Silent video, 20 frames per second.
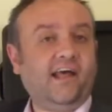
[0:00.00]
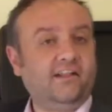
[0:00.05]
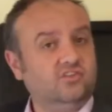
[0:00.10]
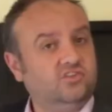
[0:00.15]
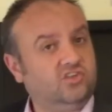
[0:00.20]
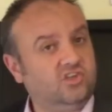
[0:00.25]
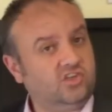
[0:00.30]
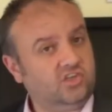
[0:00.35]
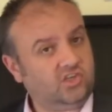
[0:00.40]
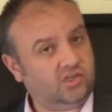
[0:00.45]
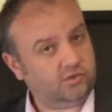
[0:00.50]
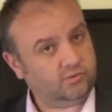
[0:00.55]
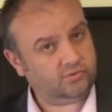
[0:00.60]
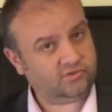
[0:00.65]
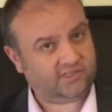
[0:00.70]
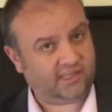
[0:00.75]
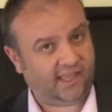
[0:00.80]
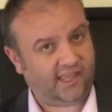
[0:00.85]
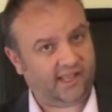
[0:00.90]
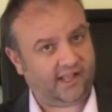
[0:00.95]
and to
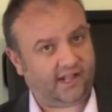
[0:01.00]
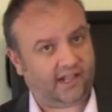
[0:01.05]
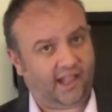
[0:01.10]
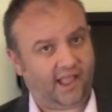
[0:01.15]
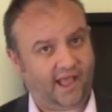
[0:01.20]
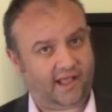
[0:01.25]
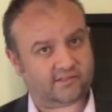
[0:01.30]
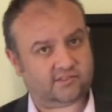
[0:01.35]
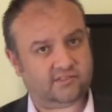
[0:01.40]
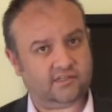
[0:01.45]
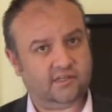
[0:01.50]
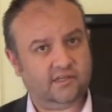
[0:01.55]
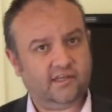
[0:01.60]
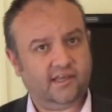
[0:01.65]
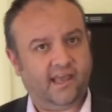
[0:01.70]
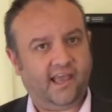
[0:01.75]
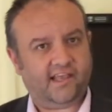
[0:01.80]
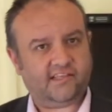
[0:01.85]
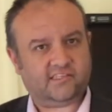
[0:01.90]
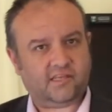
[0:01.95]
use it in class.
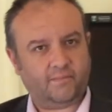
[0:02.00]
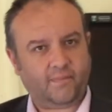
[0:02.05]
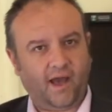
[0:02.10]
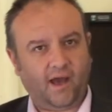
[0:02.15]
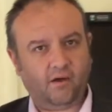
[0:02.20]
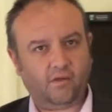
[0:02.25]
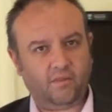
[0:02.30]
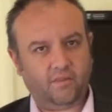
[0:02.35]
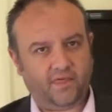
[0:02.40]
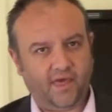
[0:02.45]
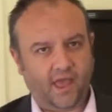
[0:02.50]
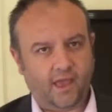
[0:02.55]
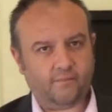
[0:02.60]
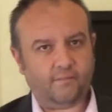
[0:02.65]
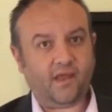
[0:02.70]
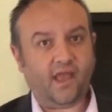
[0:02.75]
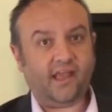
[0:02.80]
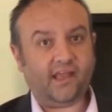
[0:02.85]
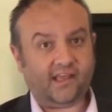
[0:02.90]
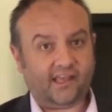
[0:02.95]
It's about
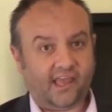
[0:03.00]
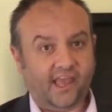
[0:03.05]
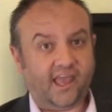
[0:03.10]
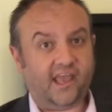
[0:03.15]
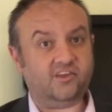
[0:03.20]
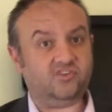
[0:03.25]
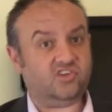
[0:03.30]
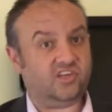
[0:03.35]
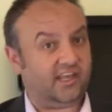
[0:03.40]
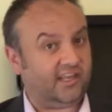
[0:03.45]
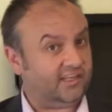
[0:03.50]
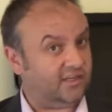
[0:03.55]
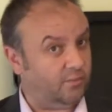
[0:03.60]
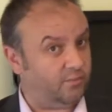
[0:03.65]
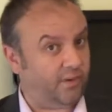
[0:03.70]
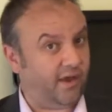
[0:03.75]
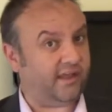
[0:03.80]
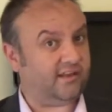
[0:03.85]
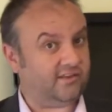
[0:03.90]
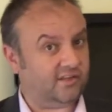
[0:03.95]
them engaging
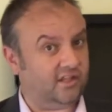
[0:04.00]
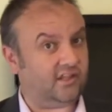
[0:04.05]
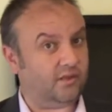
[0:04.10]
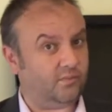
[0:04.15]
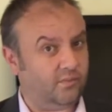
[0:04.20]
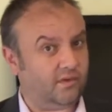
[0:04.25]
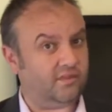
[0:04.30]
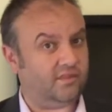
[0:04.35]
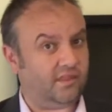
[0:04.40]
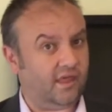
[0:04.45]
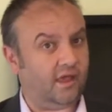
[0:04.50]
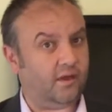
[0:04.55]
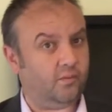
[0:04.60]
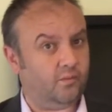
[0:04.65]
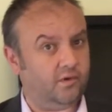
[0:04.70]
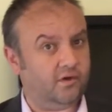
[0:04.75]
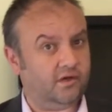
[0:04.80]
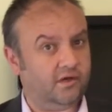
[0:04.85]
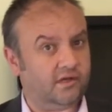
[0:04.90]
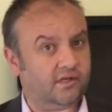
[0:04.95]
independently with
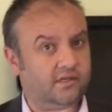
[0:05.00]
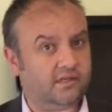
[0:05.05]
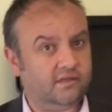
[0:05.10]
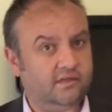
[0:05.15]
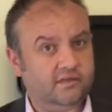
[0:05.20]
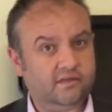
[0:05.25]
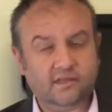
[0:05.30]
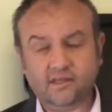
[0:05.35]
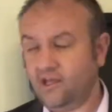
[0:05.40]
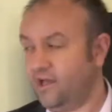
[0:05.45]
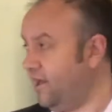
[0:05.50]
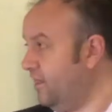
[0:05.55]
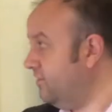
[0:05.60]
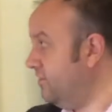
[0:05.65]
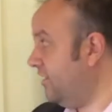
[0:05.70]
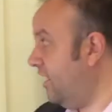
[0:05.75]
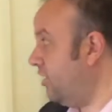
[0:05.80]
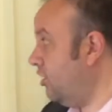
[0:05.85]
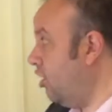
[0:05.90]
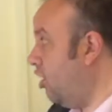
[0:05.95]
their work.
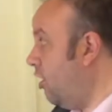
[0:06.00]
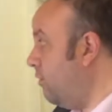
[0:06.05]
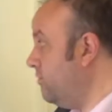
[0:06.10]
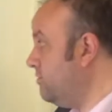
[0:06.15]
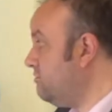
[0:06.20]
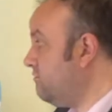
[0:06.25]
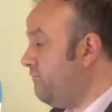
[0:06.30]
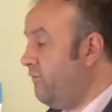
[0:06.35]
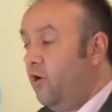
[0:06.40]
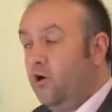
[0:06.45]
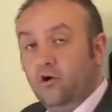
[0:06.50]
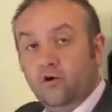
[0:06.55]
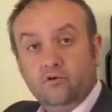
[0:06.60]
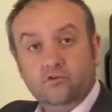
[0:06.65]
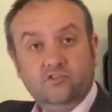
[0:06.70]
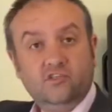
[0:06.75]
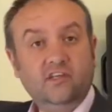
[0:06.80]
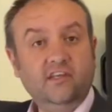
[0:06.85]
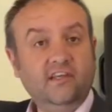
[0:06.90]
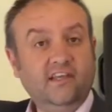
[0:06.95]
And that always
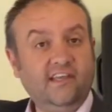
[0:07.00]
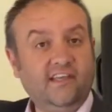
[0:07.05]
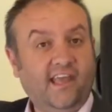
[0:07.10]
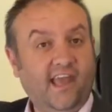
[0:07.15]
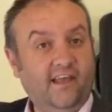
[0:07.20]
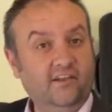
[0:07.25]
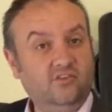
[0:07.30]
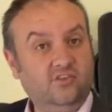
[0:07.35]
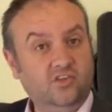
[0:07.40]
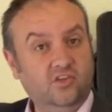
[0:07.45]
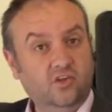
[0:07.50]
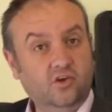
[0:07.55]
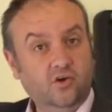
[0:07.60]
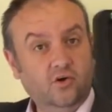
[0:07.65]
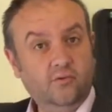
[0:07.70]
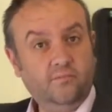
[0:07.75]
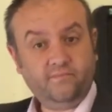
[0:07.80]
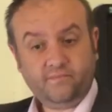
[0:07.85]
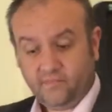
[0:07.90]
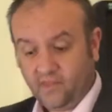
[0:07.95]
follows get to
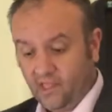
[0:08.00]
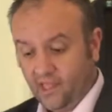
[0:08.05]
know.